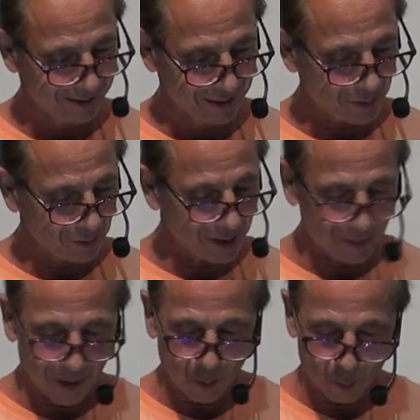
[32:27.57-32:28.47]
Don't let
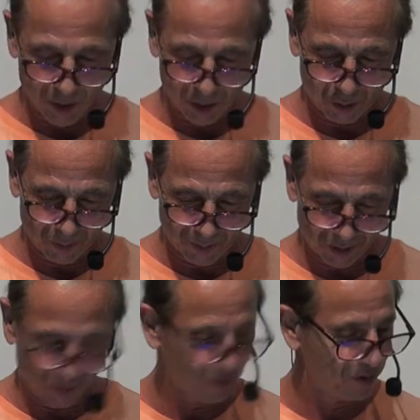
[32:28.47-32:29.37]
them outwit you, make
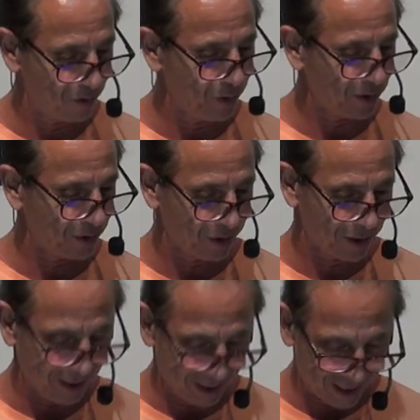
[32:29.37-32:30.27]
you look, look
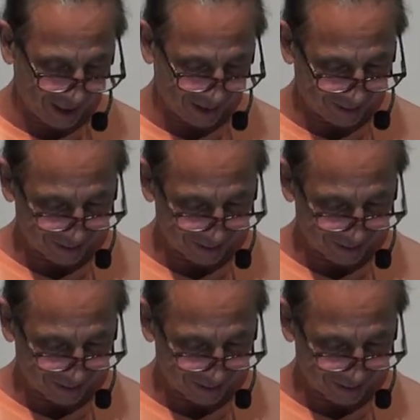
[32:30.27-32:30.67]
an idiot.